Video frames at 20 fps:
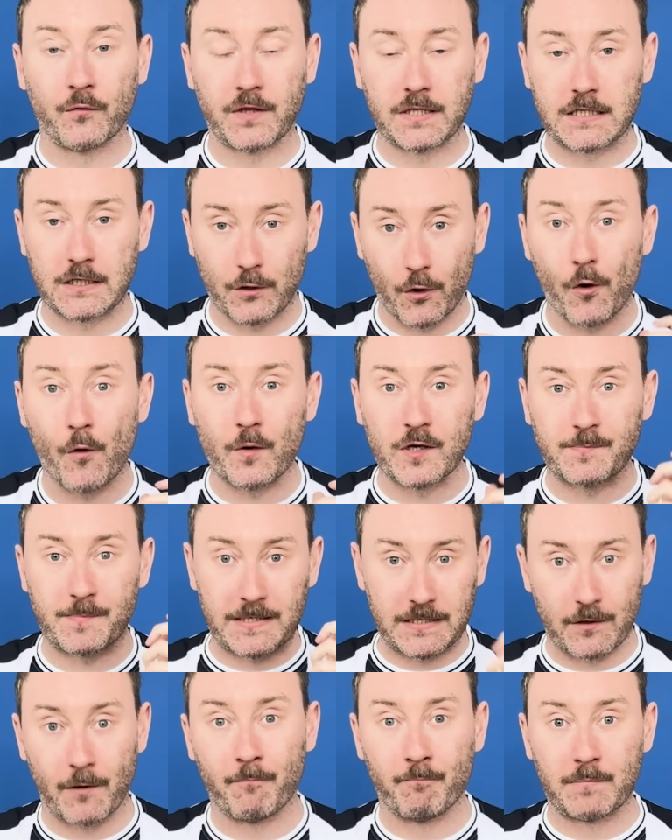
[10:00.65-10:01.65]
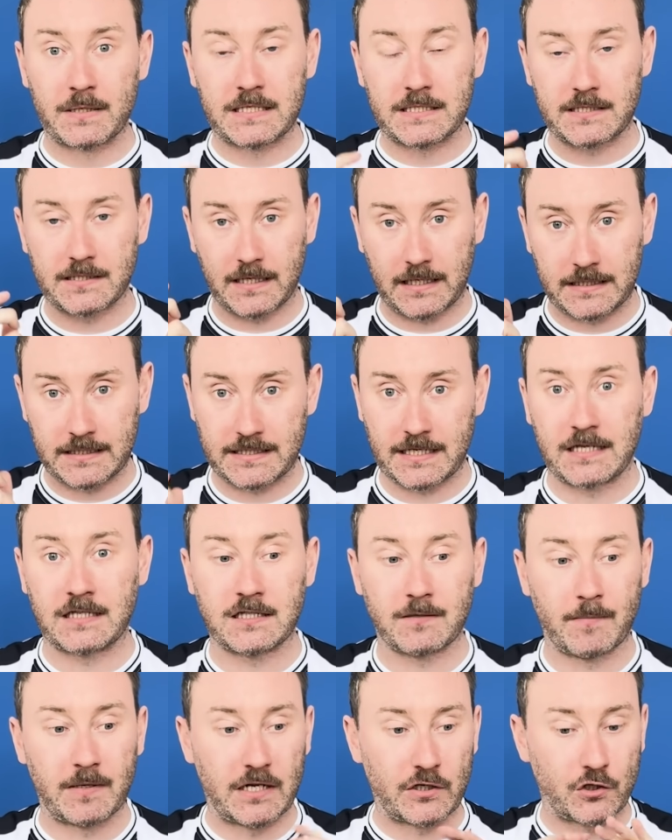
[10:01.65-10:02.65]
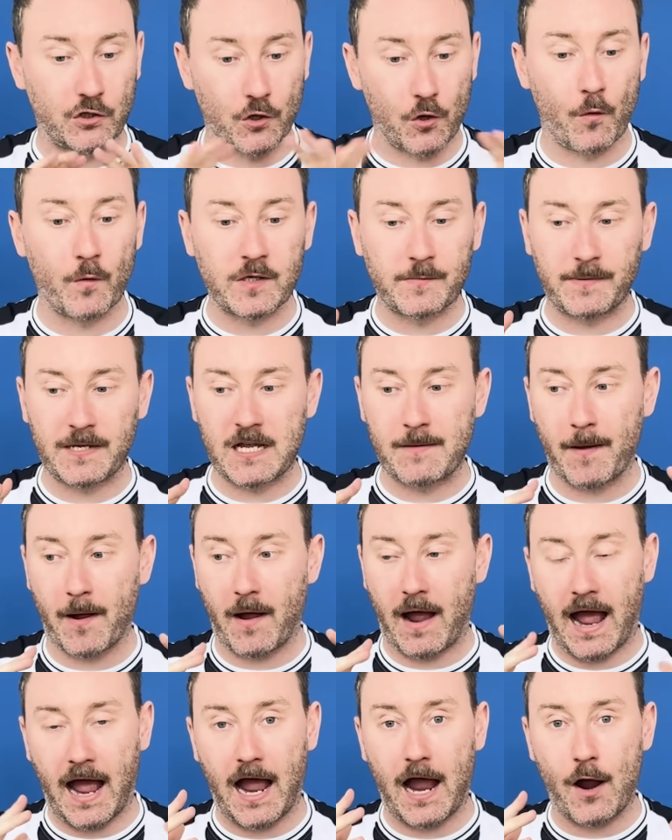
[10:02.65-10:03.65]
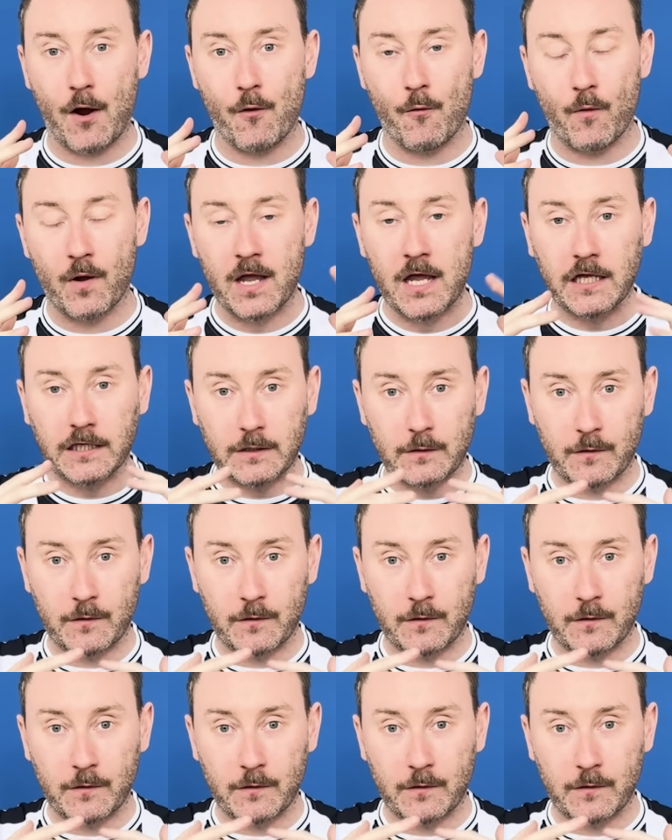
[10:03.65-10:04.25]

It should always be numbers and sentiment. It should always be about how you